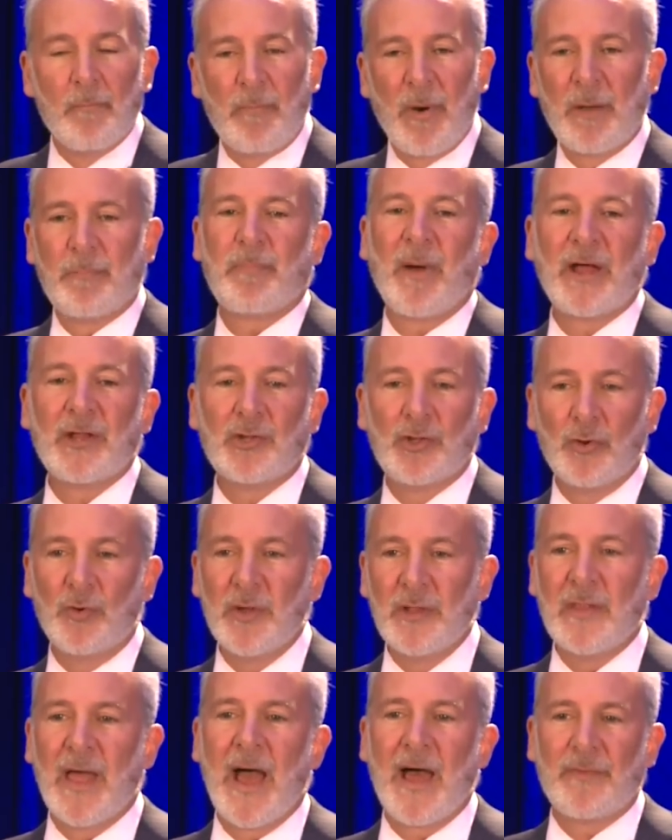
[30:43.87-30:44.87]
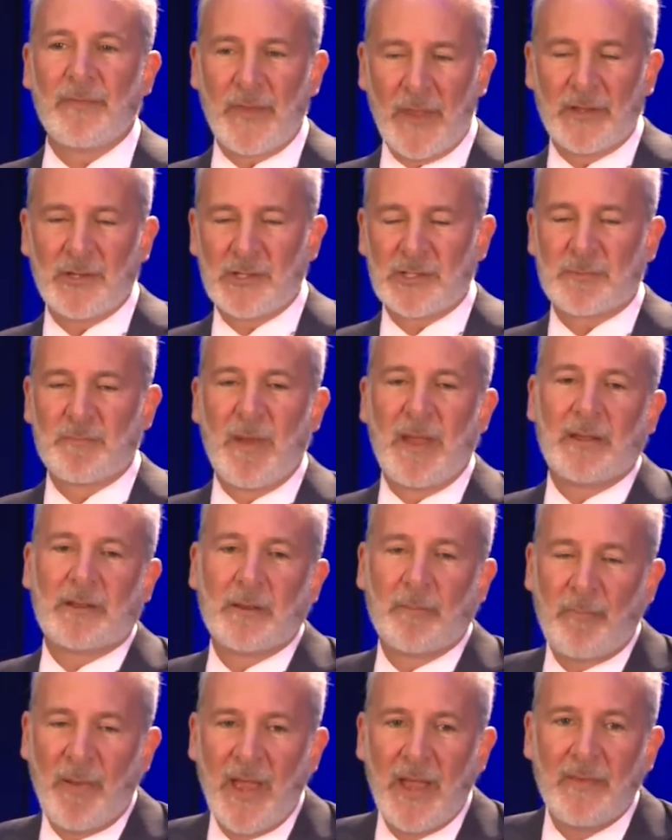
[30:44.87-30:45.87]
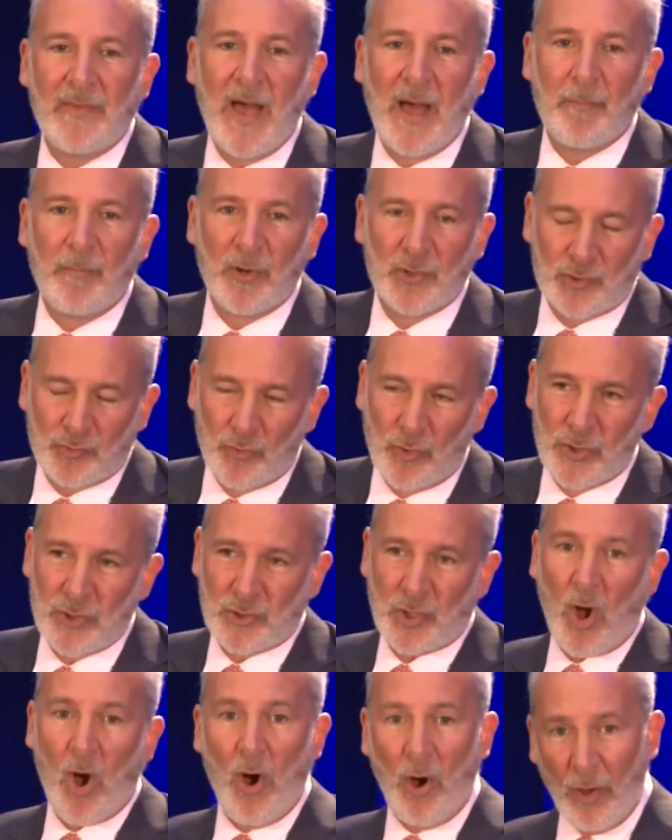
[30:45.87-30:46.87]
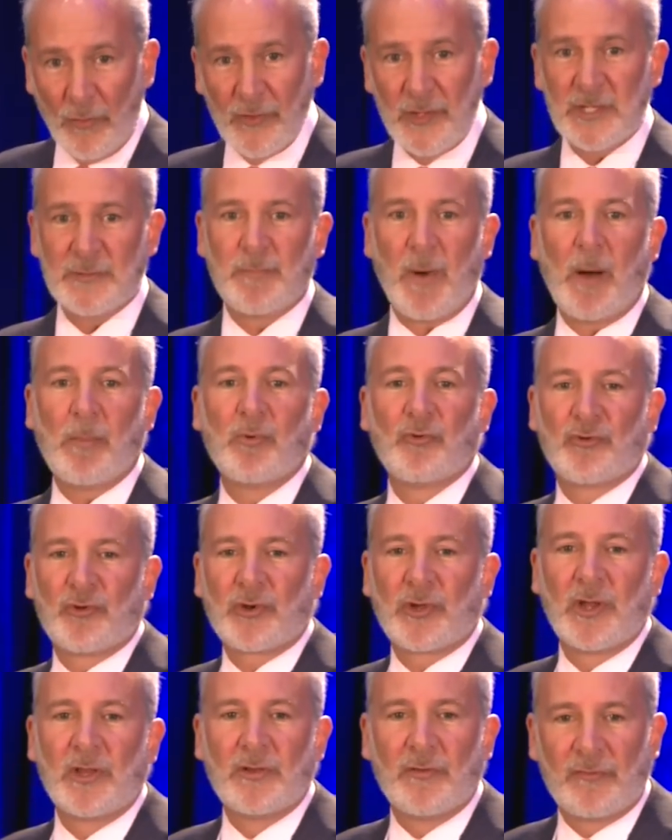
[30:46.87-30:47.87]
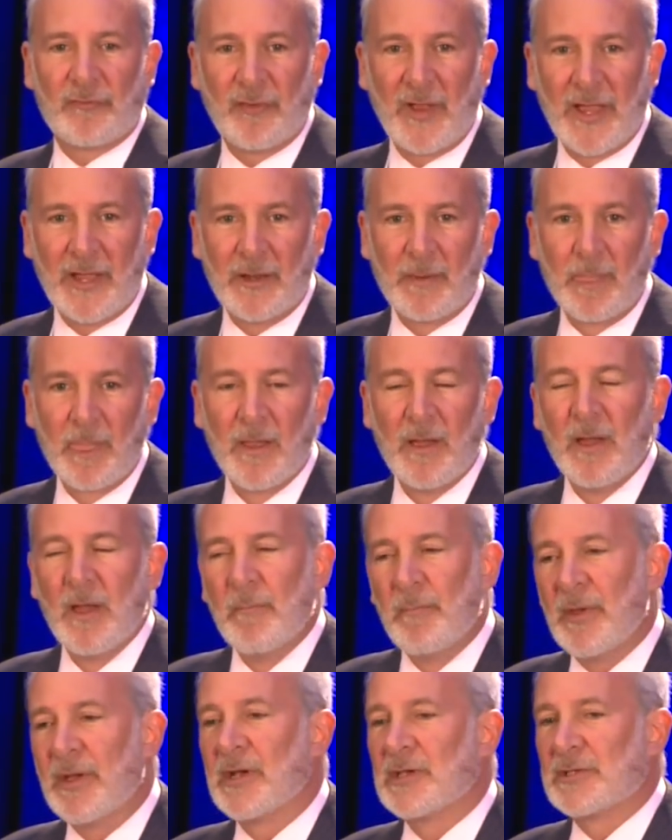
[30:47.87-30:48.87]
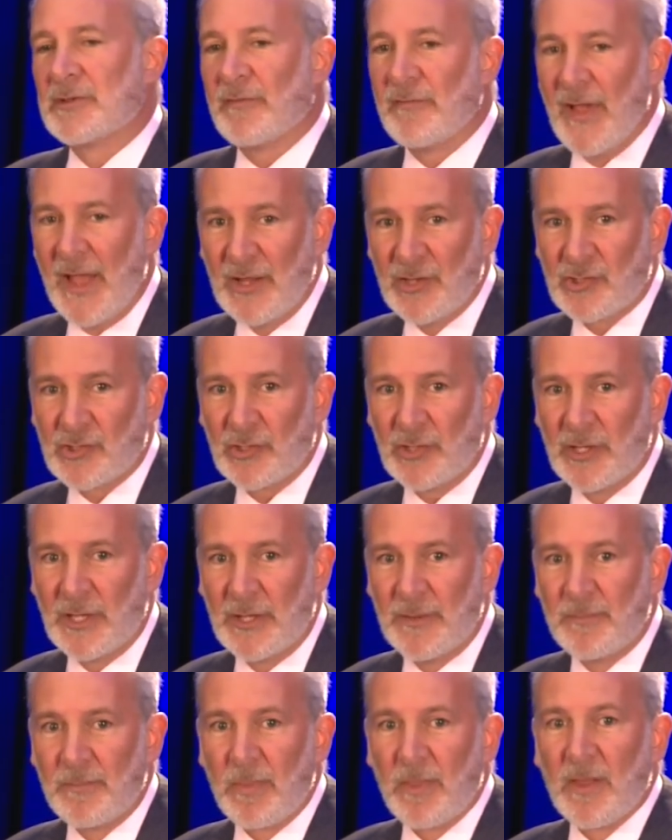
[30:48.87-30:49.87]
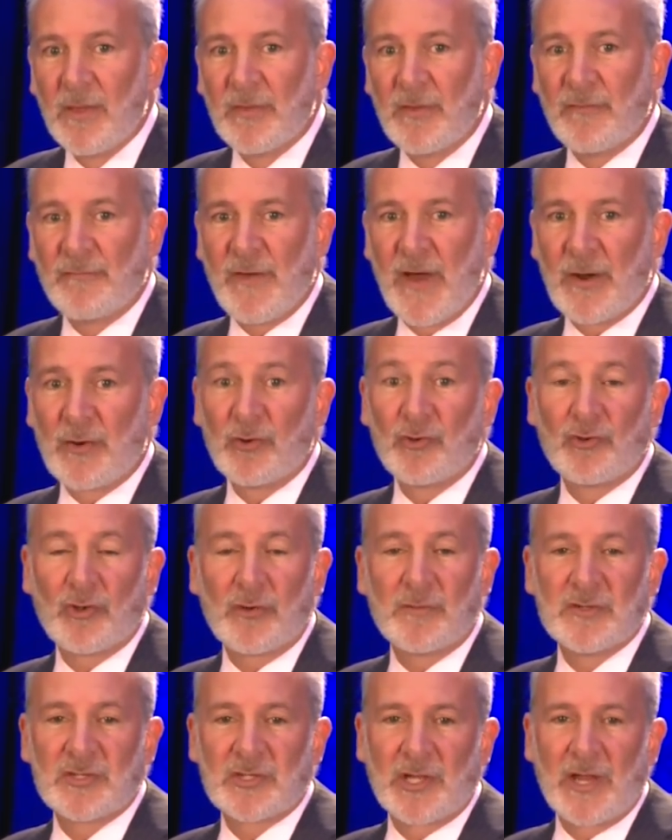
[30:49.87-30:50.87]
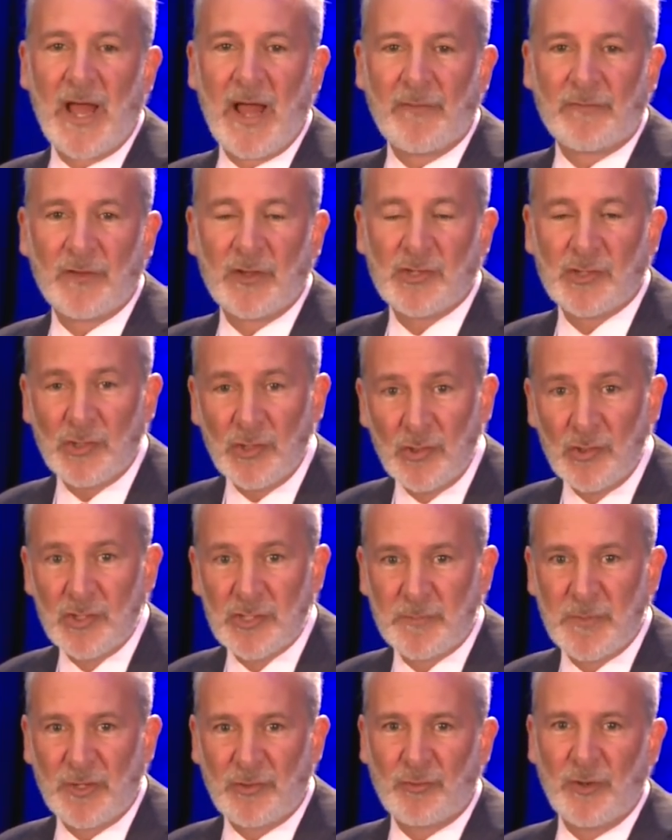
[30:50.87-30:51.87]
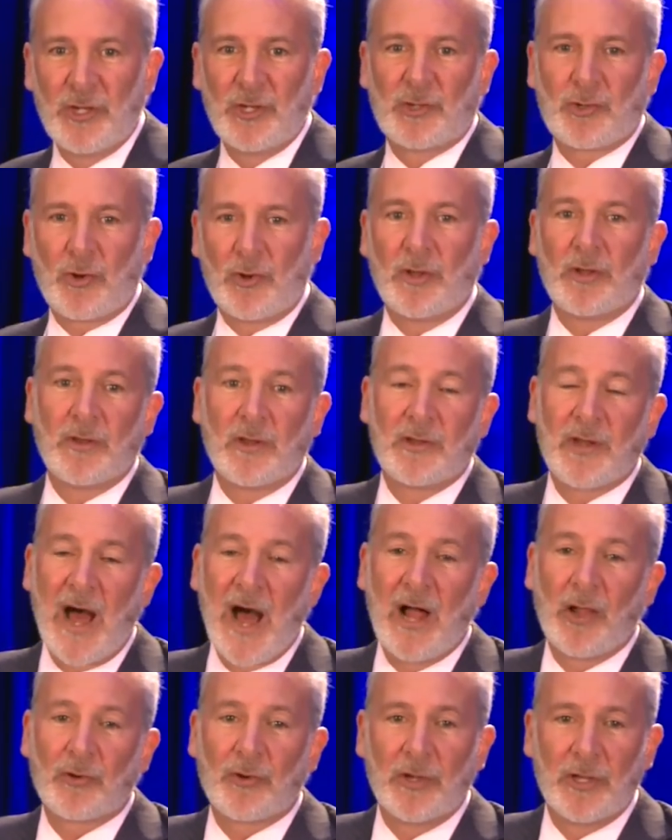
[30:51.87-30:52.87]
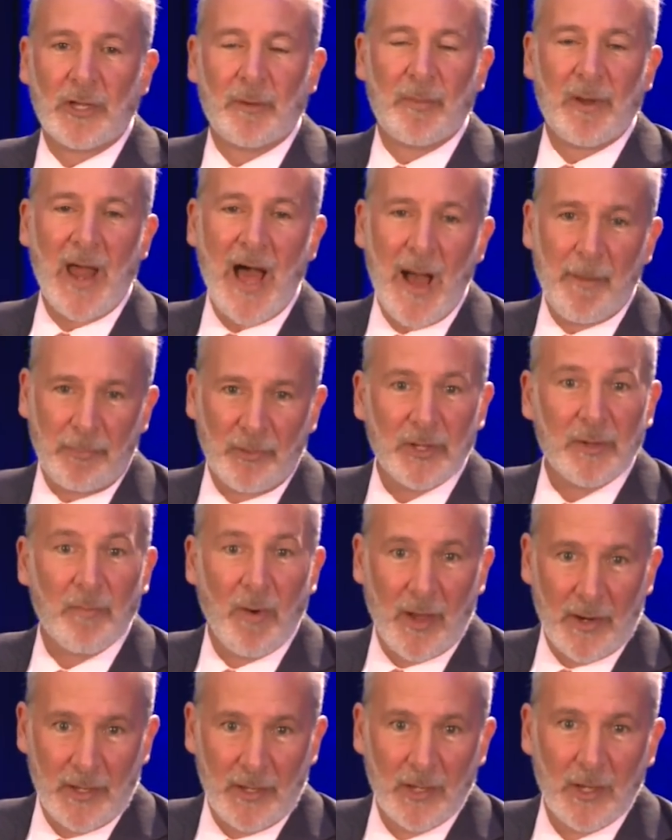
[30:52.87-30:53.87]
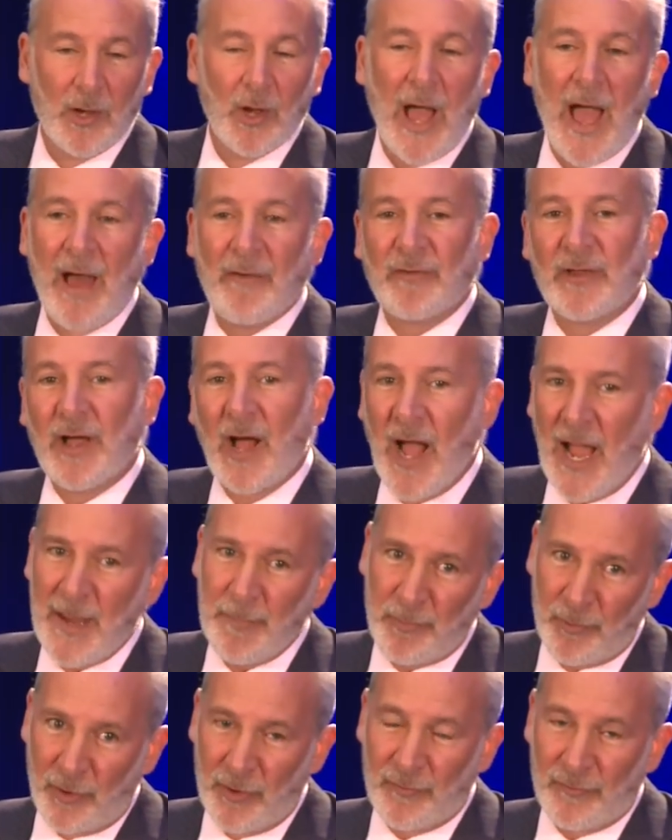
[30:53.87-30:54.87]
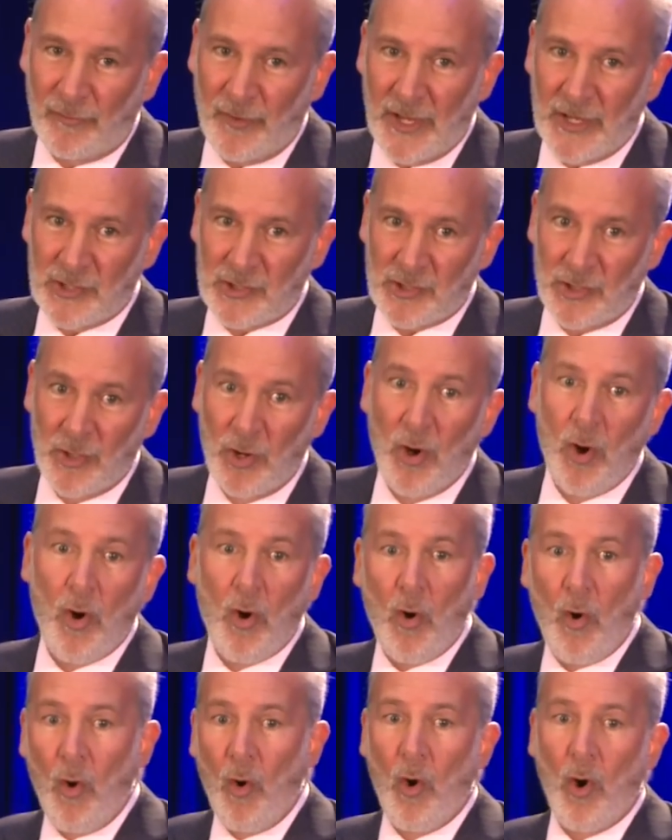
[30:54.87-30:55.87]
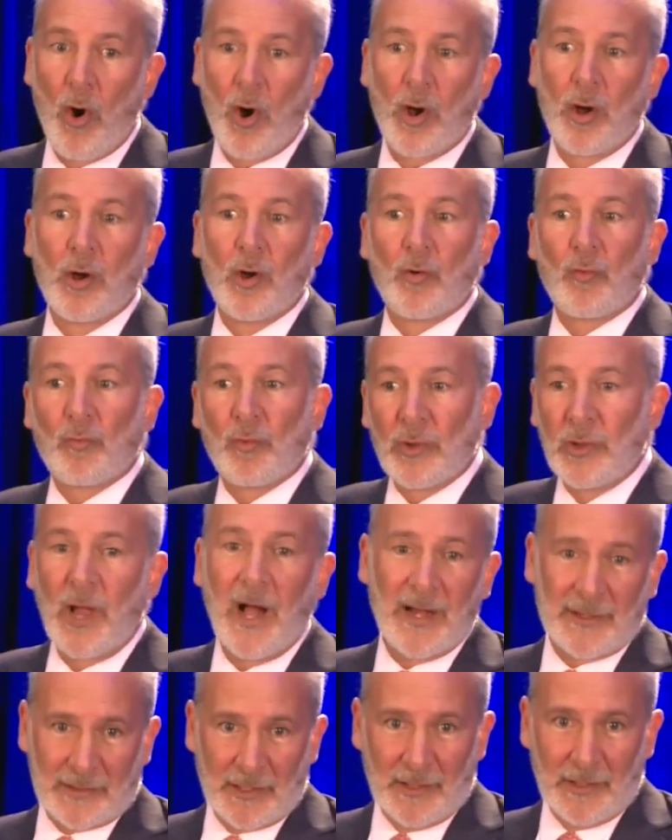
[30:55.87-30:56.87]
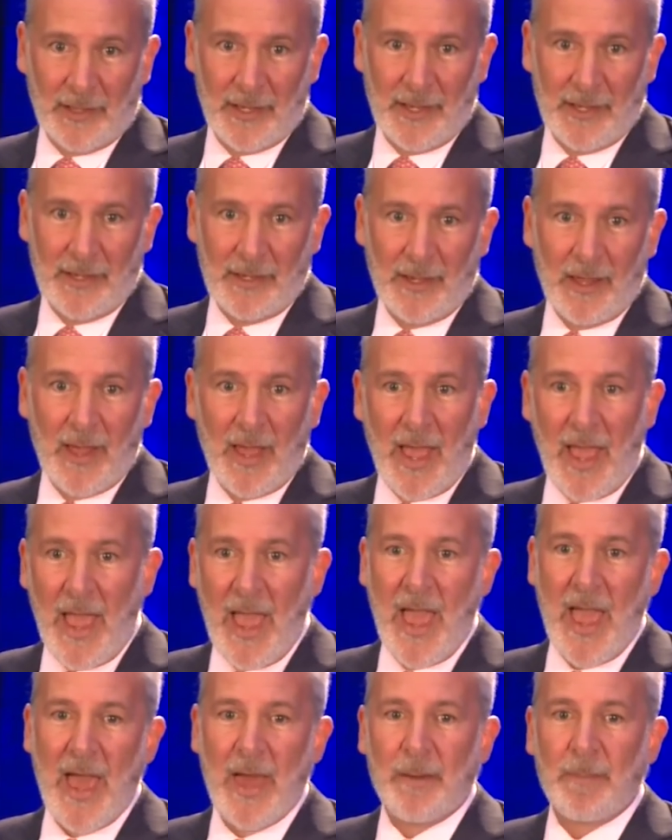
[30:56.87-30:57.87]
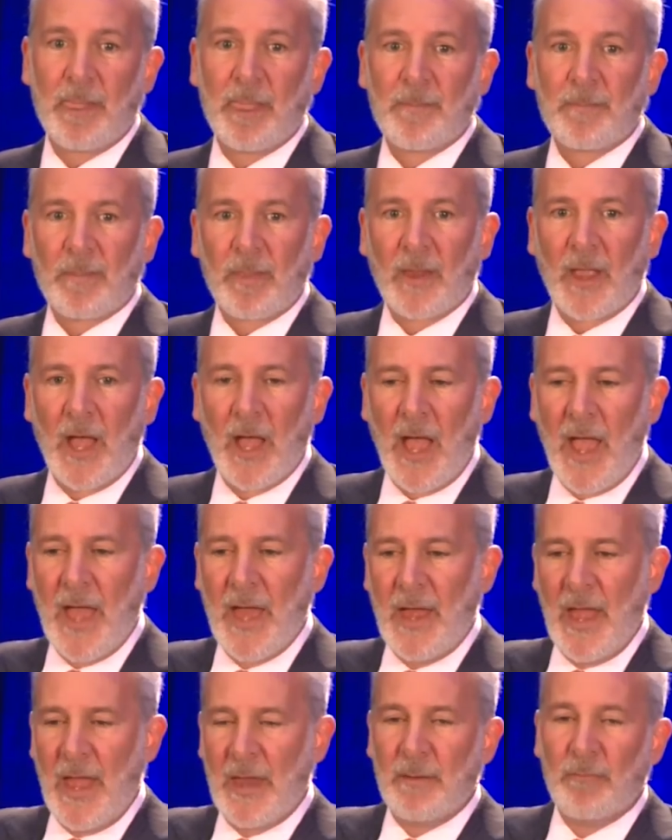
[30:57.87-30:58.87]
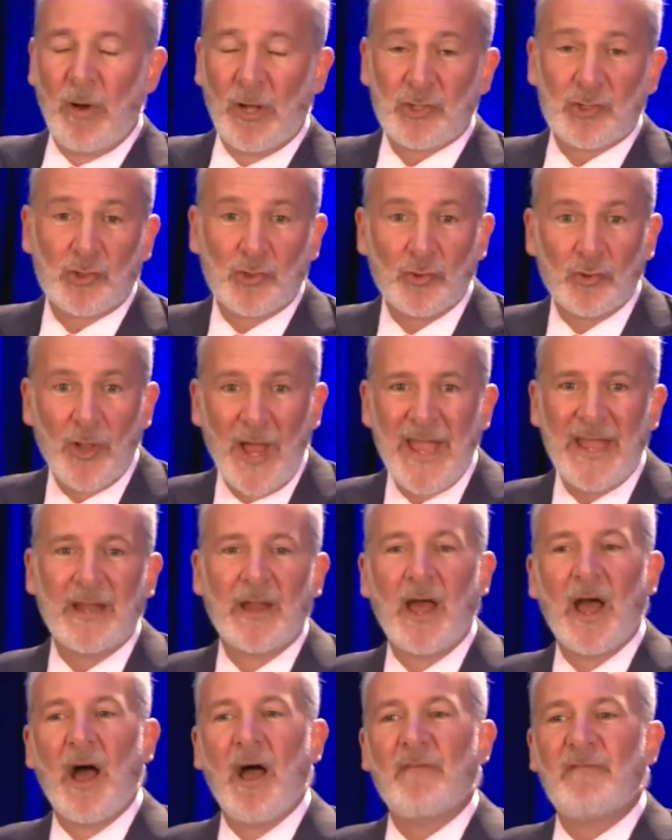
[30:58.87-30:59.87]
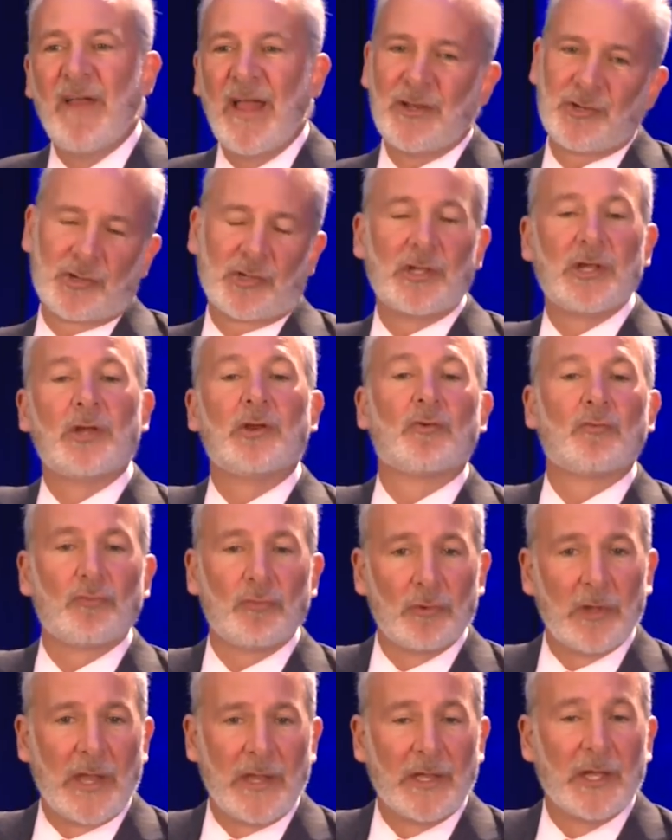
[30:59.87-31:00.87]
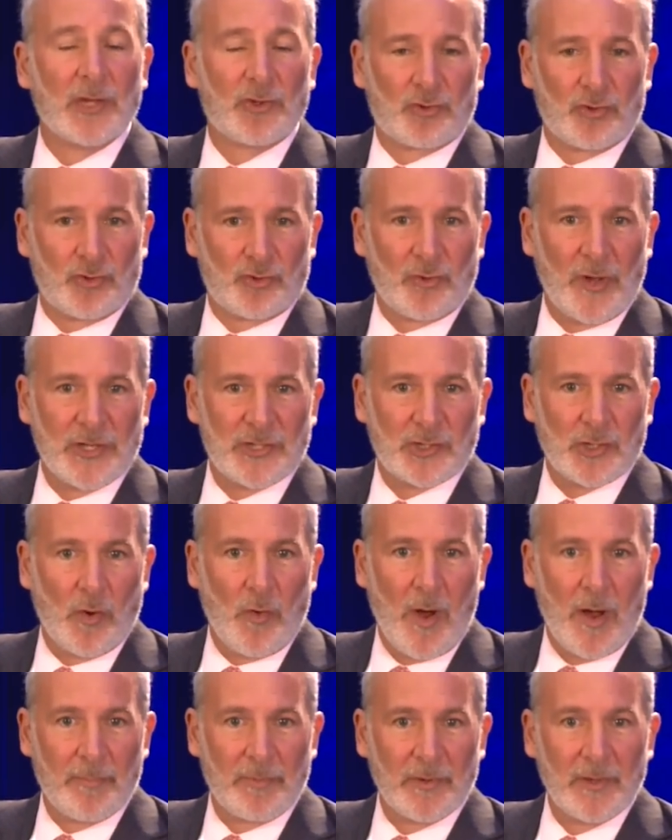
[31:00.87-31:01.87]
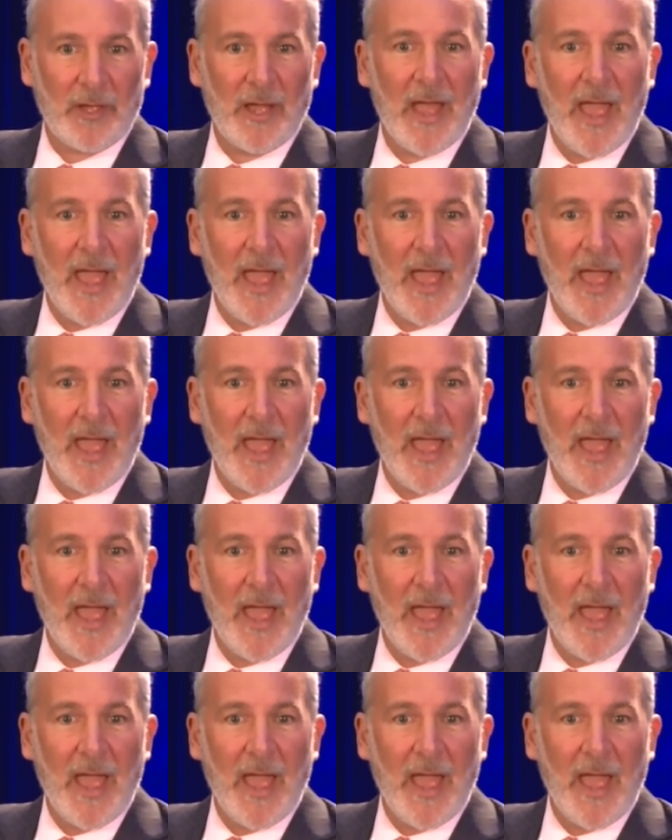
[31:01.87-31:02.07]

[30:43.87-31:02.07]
But by doing that, they just make the pain that much worse. All these bubbles are going to deflate because eventually the Federal Reserve is going to have to choose between turning the dollar into monopoly money, having hyperinflation, or reluctantly and, and, and much too late, eventually letting interest rates go up.